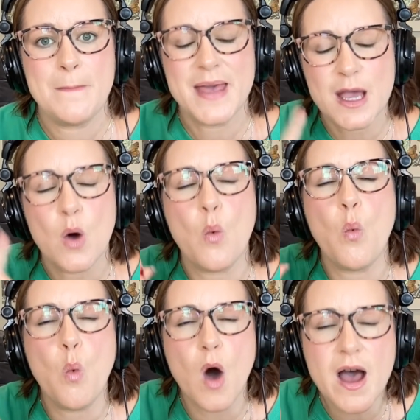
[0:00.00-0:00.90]
Pick
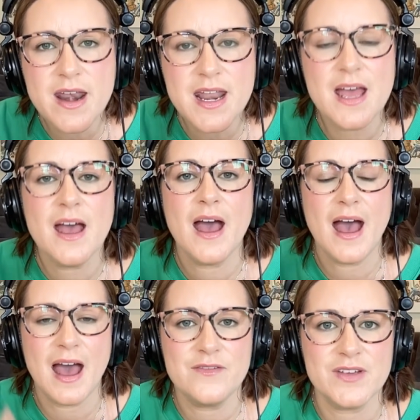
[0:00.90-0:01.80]
one
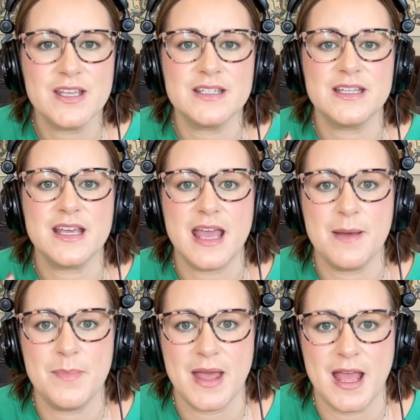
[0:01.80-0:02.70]
advocacy
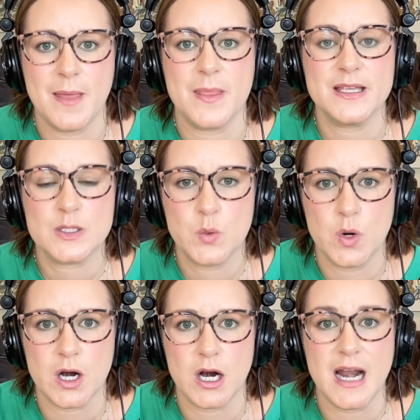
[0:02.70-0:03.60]
campaign this
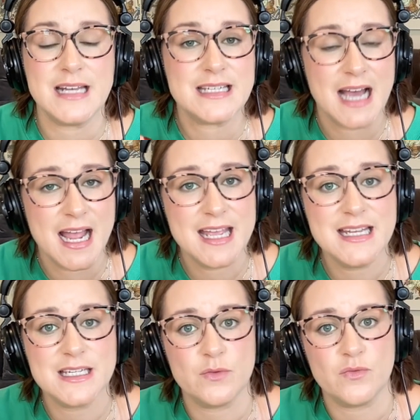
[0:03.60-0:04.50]
quarter and tie
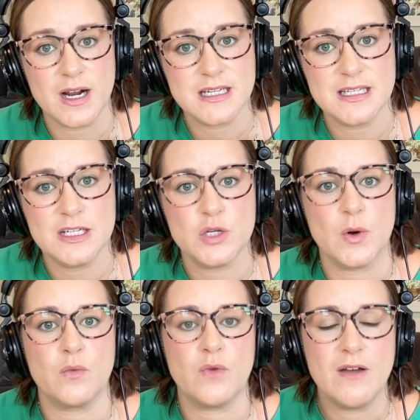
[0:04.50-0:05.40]
it directly to
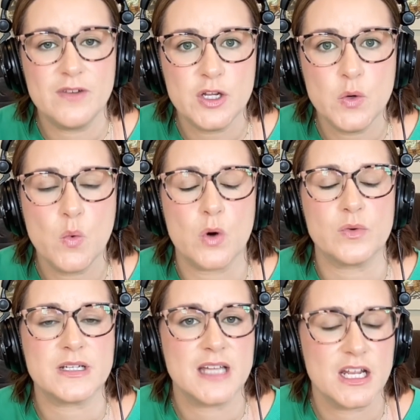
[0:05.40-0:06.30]
a revenue or
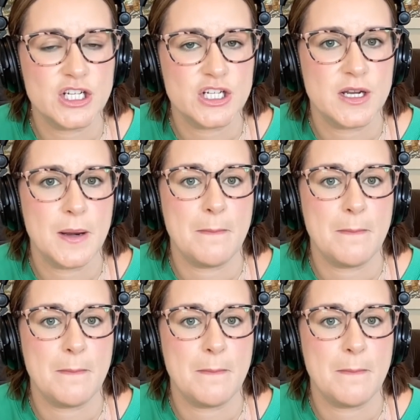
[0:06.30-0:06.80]
retention